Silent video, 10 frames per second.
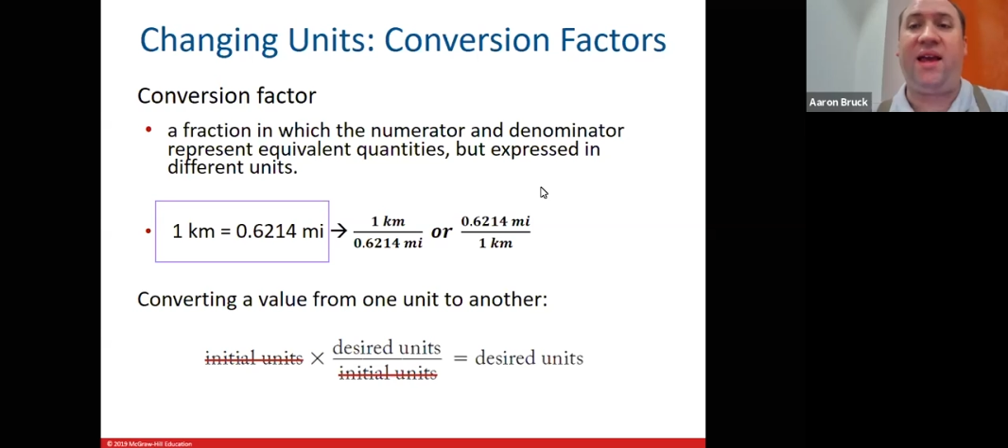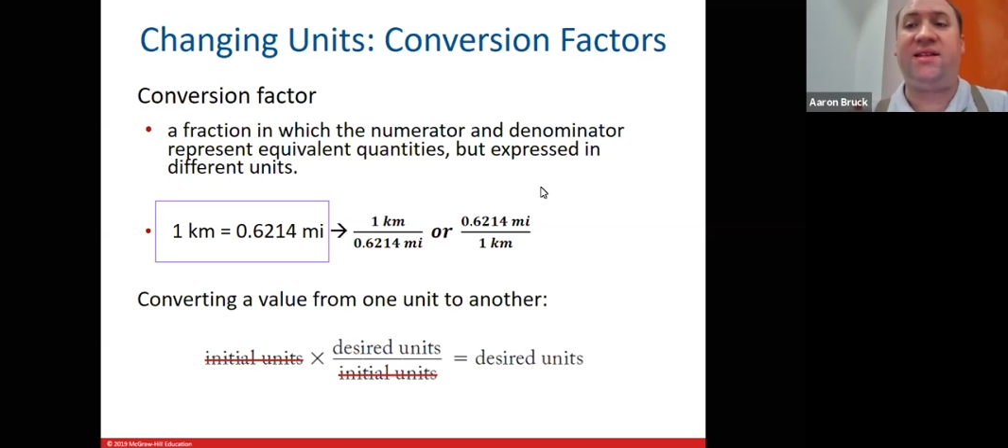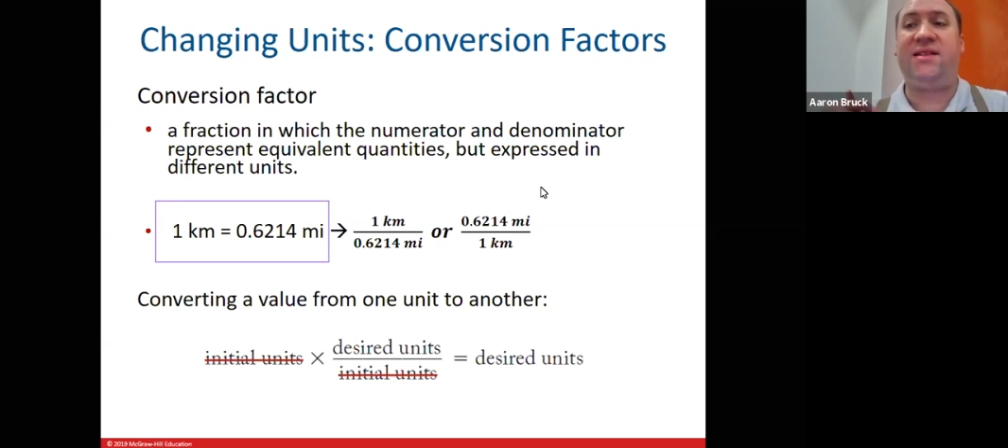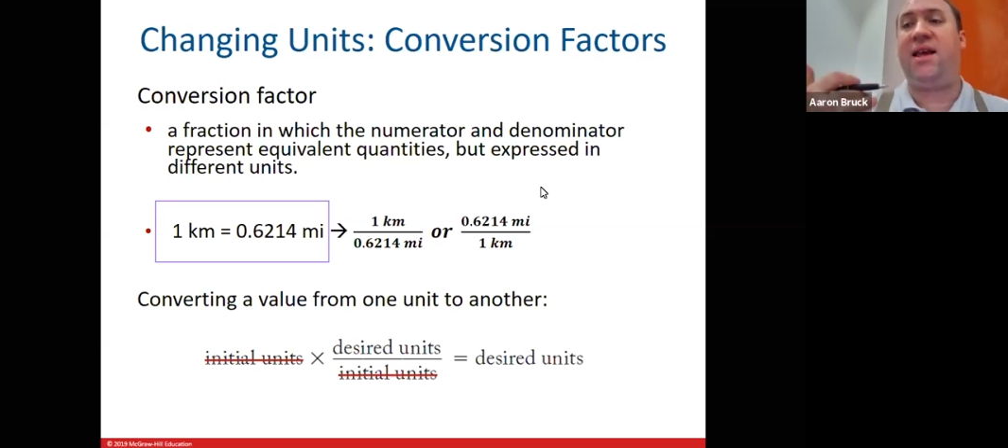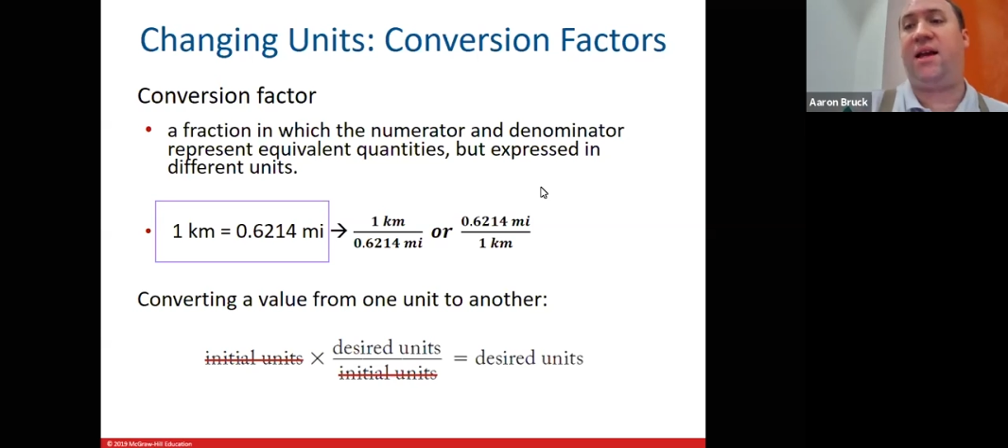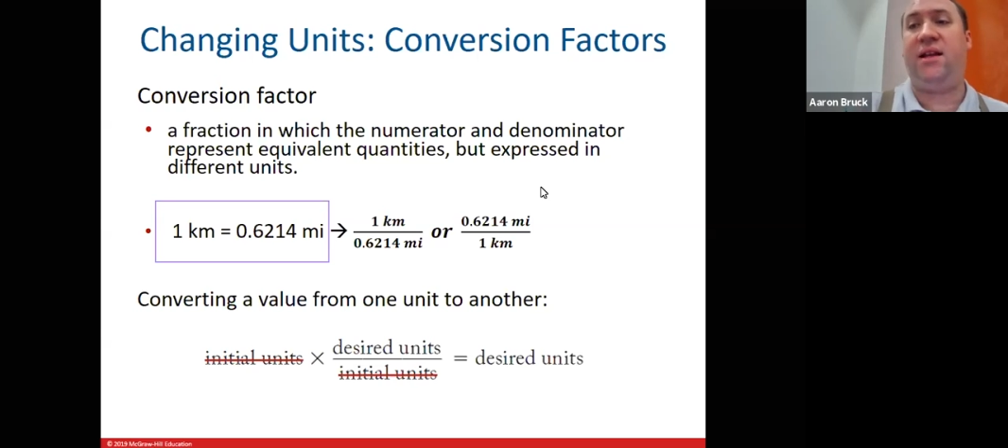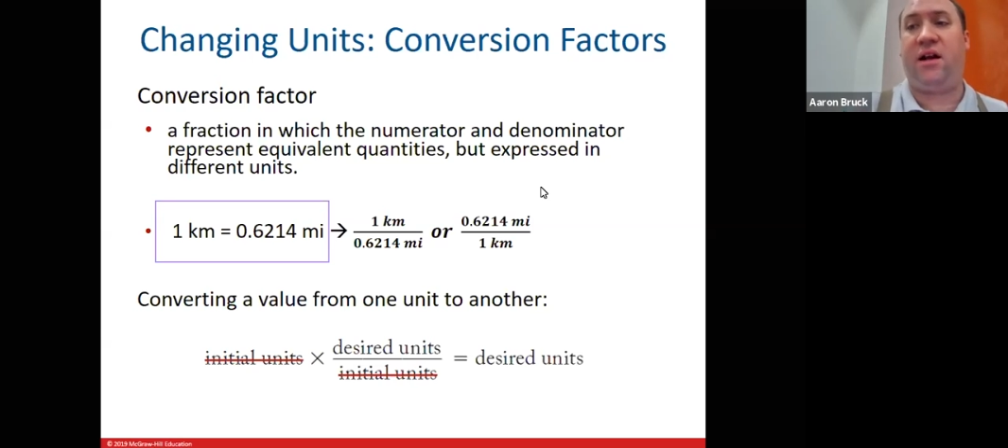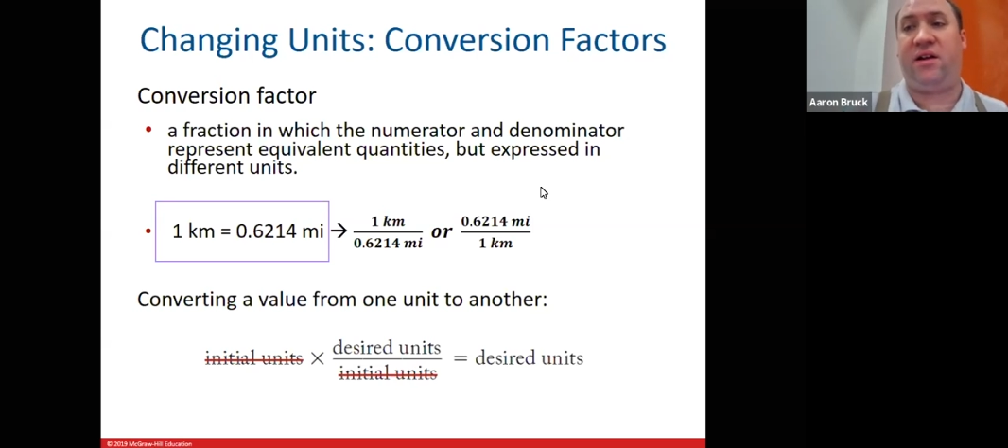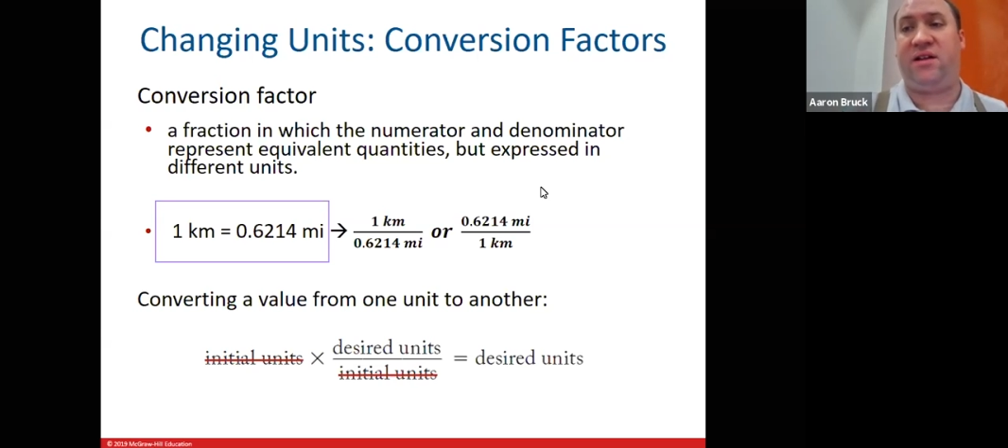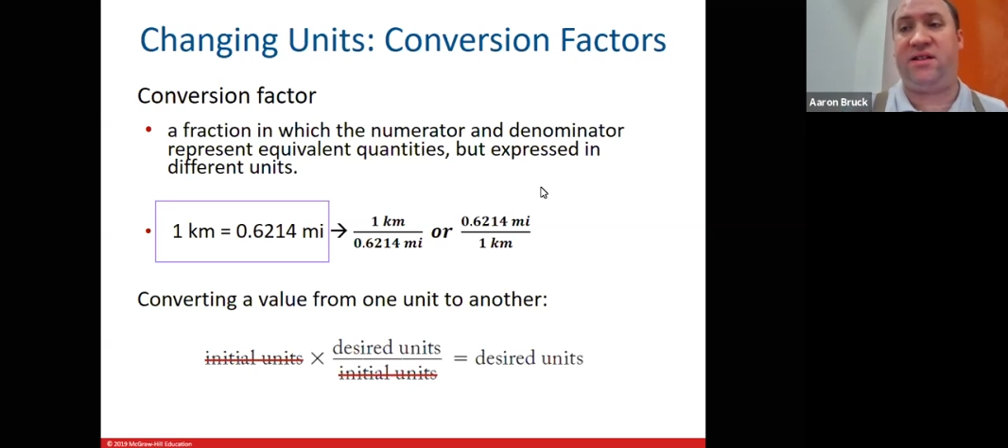
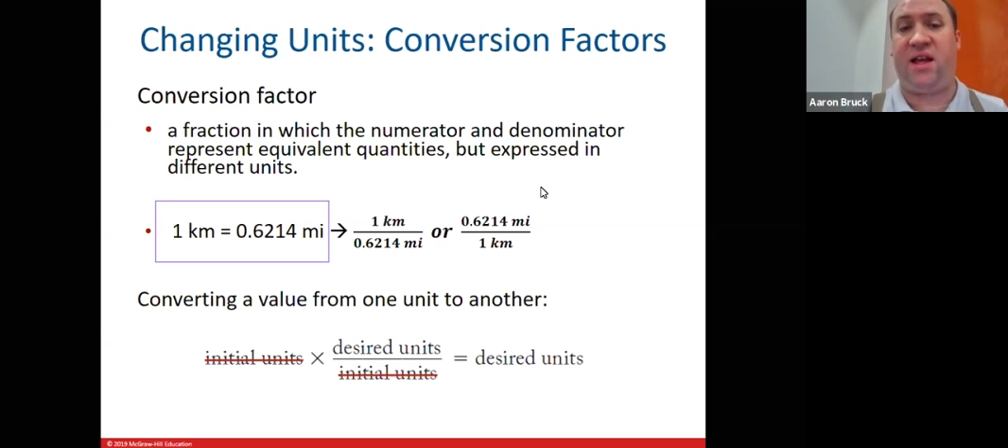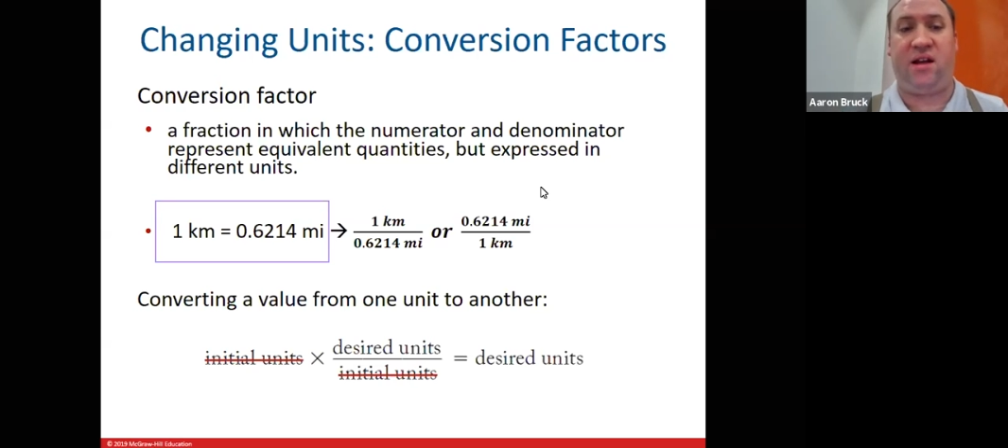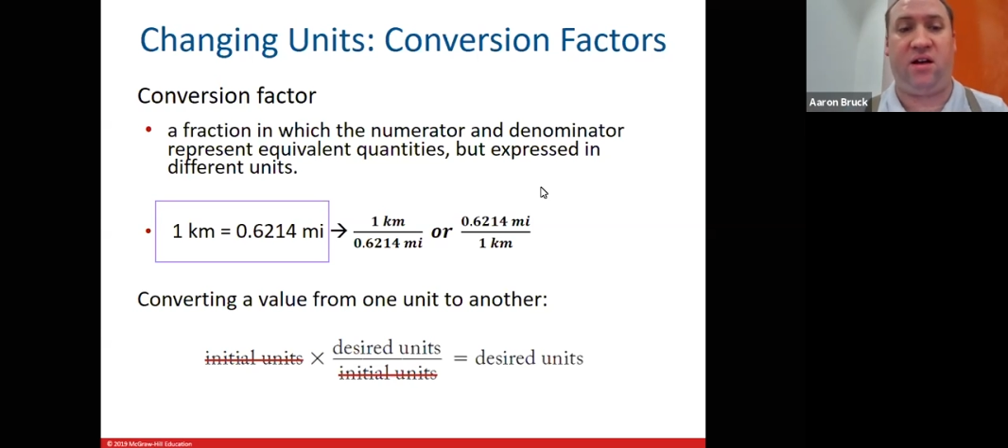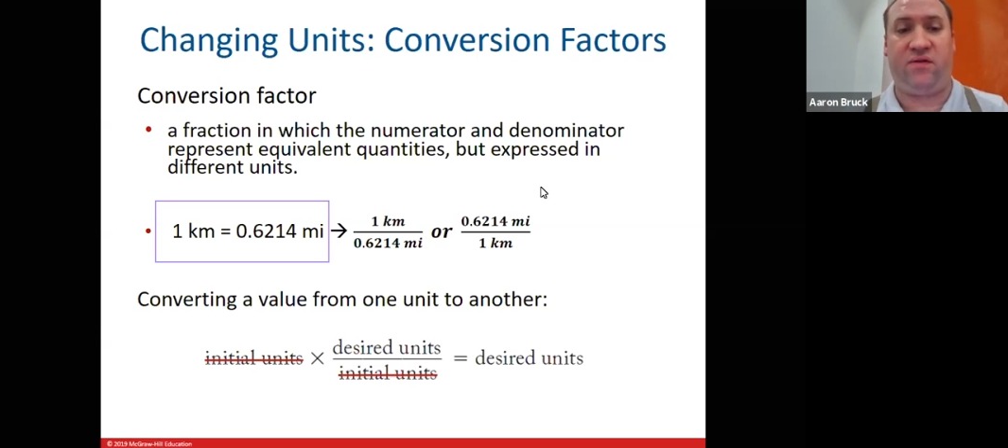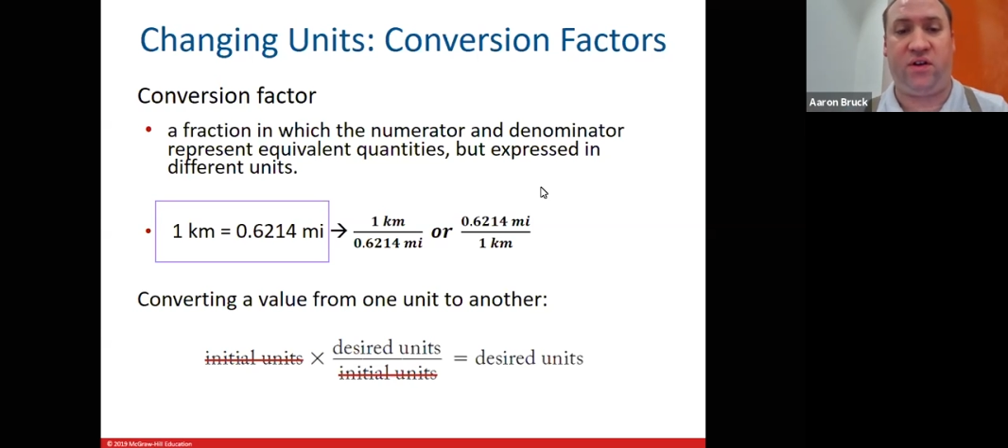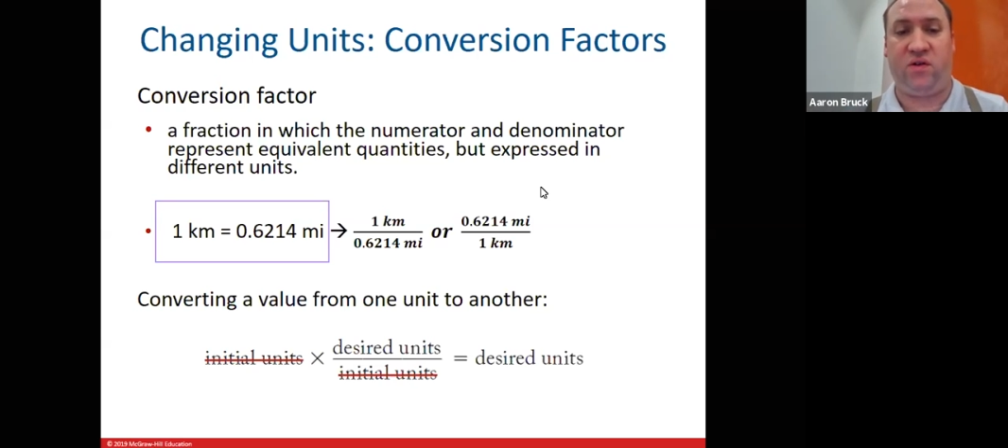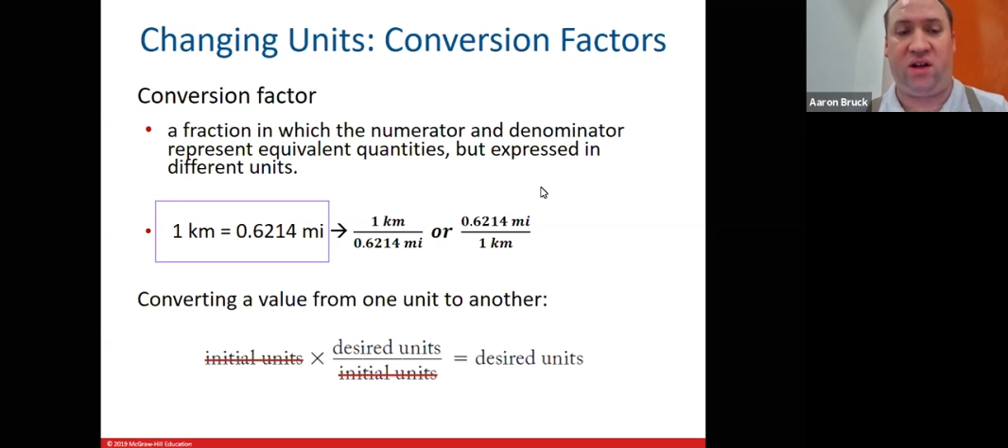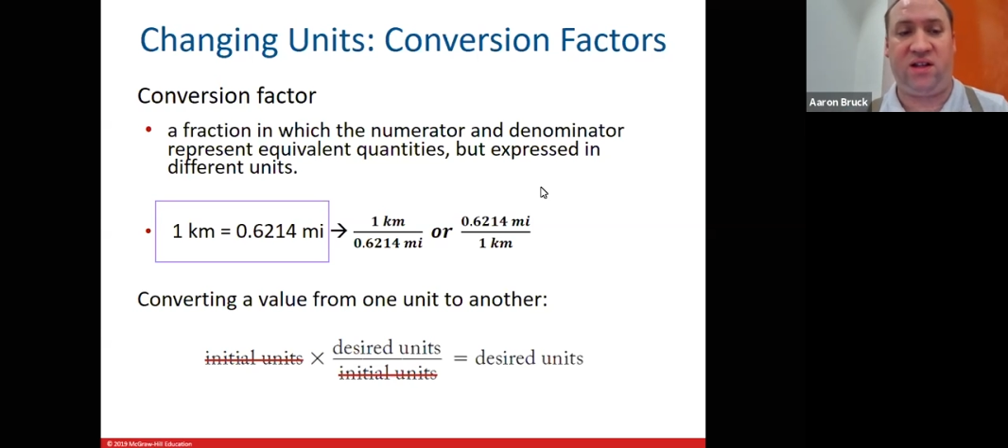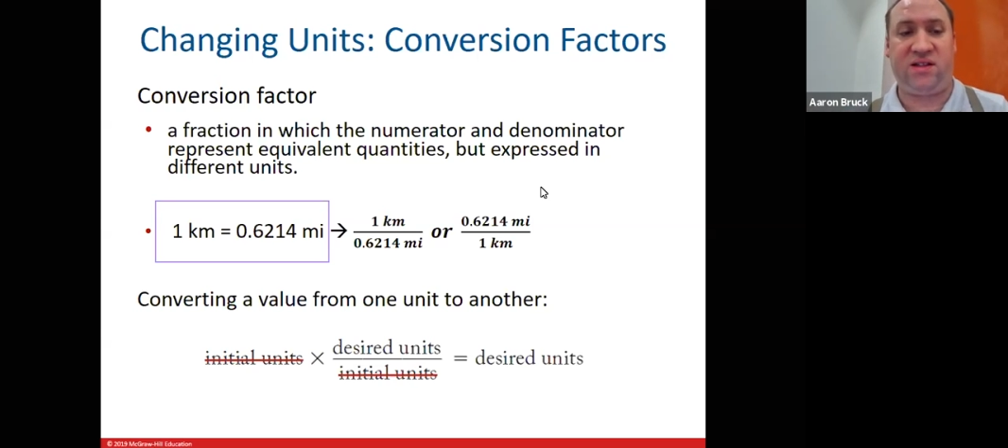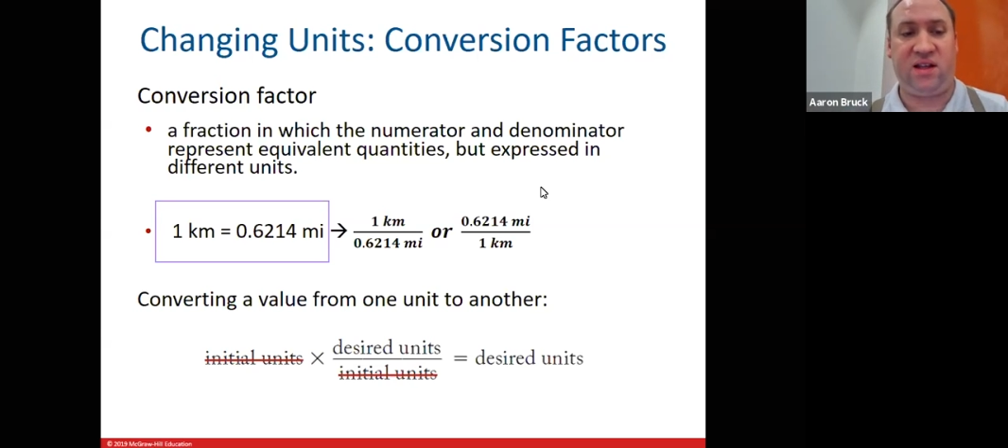secondary set of
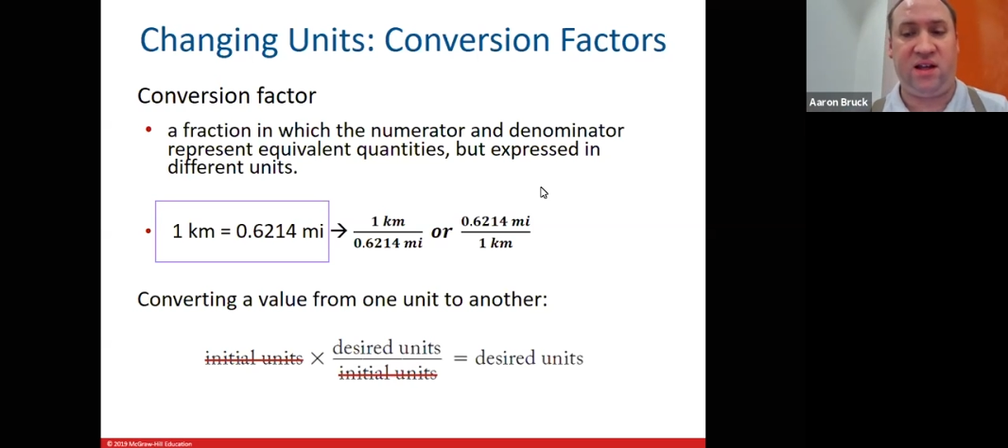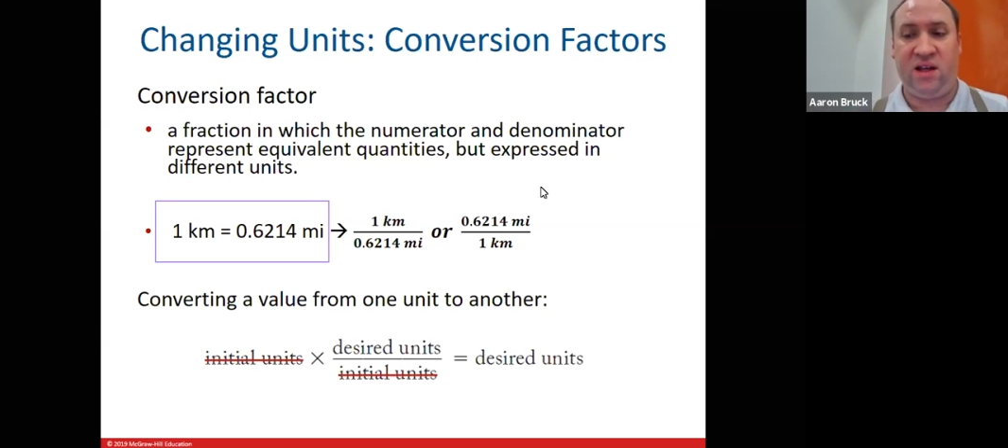units.